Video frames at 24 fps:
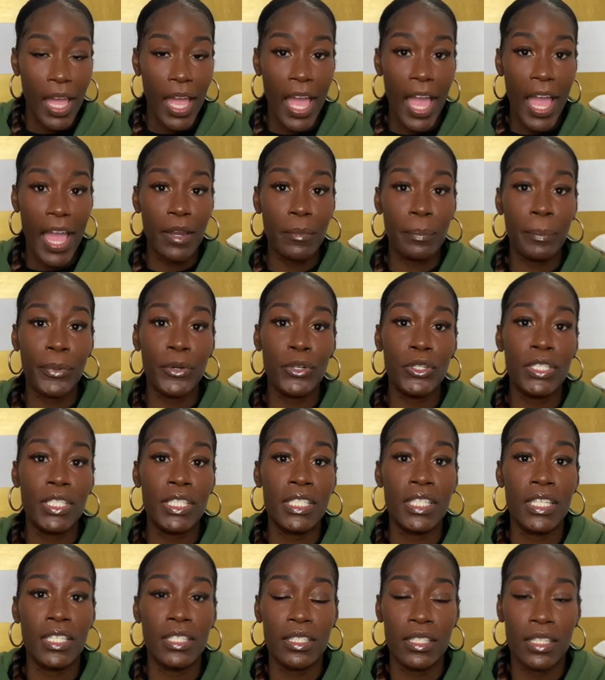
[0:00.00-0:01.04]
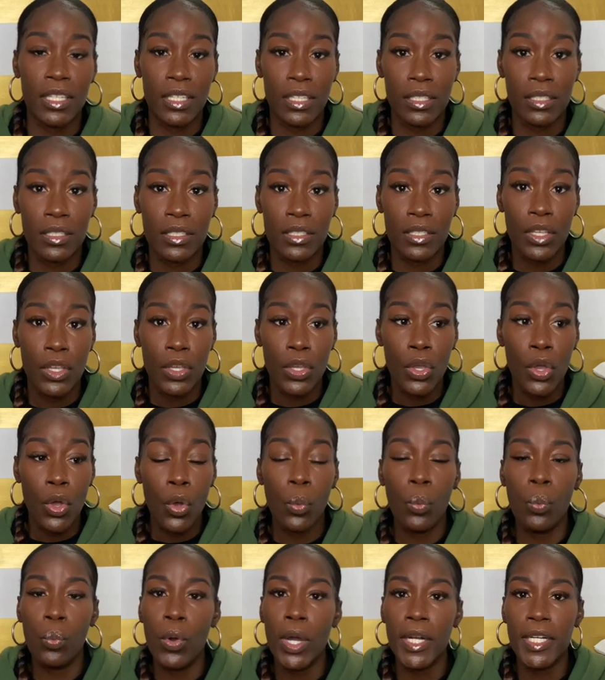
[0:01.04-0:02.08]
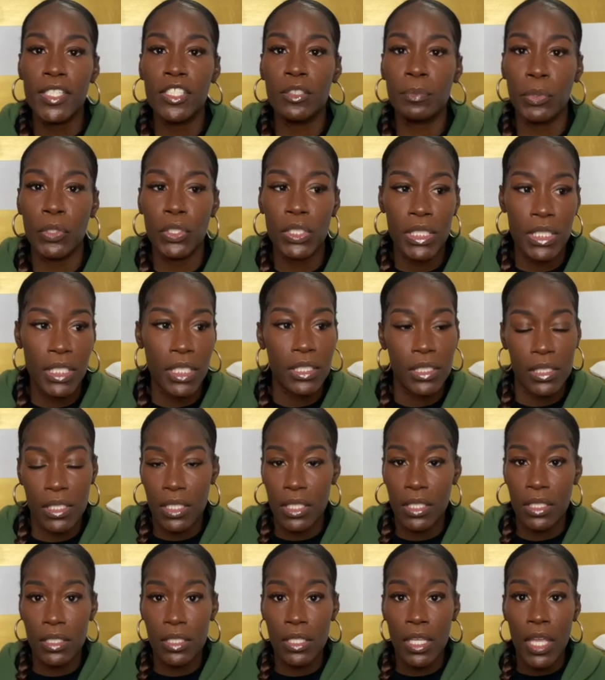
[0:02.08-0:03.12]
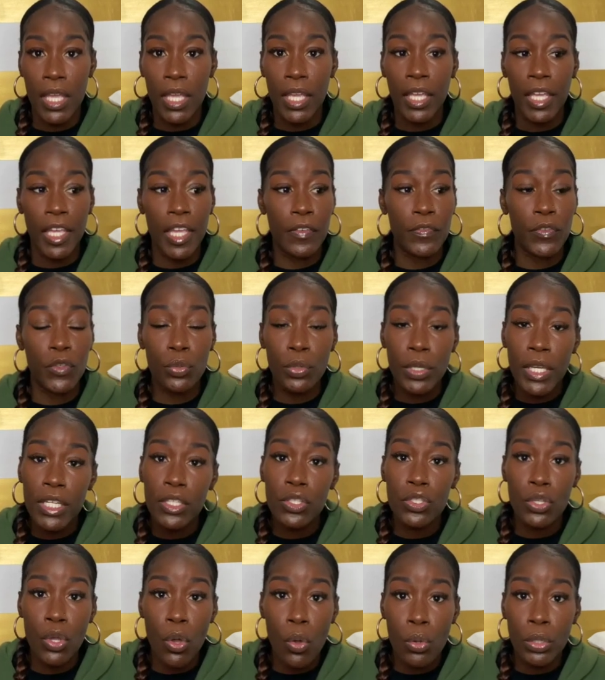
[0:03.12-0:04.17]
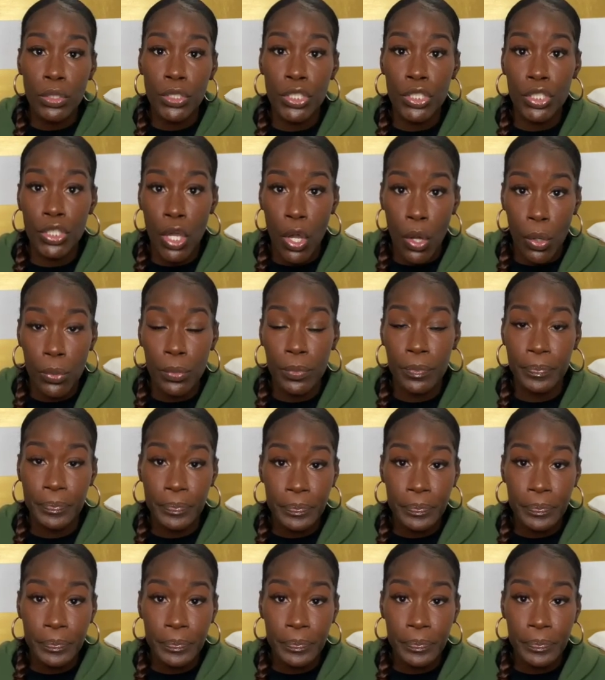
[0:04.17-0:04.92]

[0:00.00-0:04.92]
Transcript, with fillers: and persistence. What is persistence? If you get told a no,